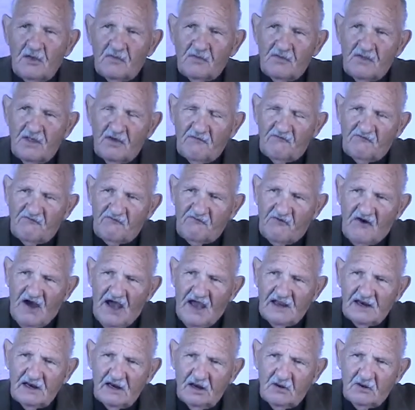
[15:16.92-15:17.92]
the
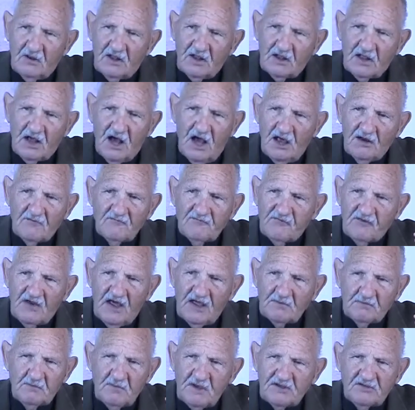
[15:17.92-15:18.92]
final
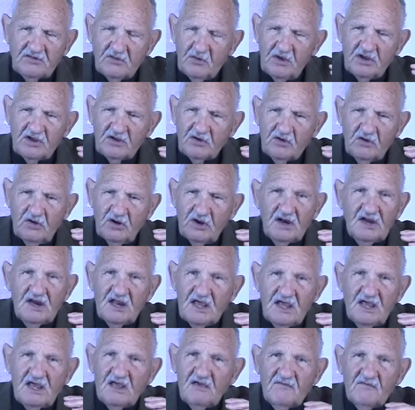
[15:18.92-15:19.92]
conflict between good and
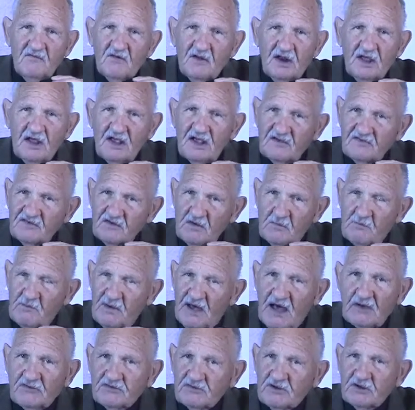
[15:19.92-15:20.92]
evil is
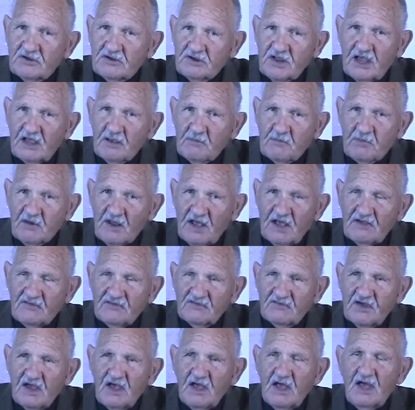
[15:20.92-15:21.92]
about to take
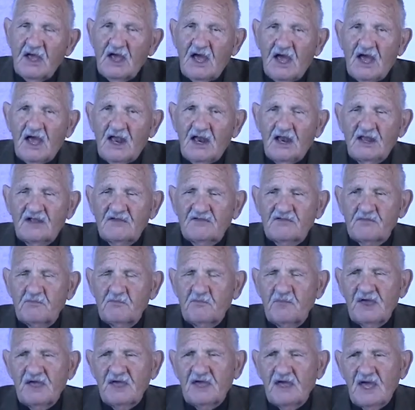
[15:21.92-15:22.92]
place, and its
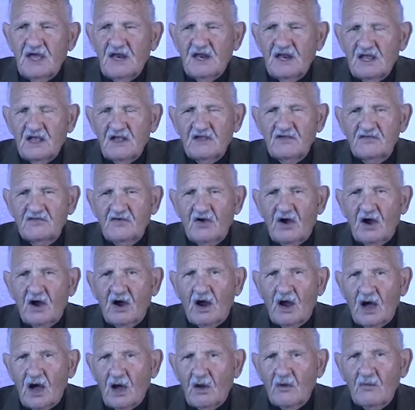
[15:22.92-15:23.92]
beginnings
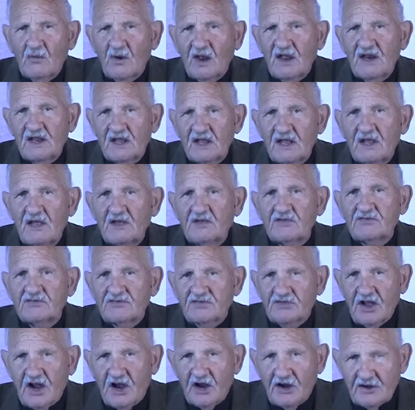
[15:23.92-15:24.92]
are already
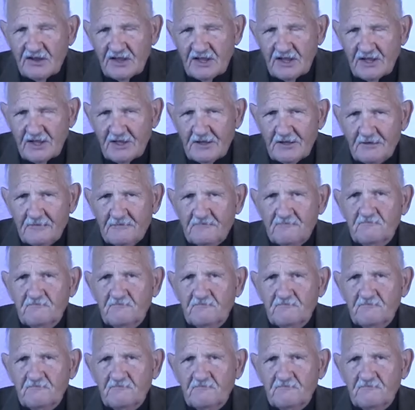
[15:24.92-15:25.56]
starting.